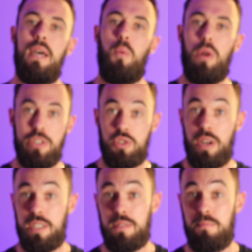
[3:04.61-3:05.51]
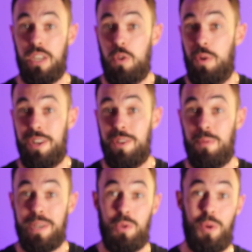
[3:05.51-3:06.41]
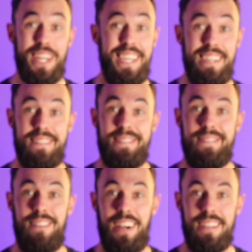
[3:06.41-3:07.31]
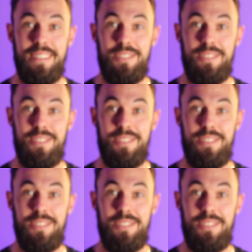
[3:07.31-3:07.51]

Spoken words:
What does stress make you want to do? It makes you want to eat, right?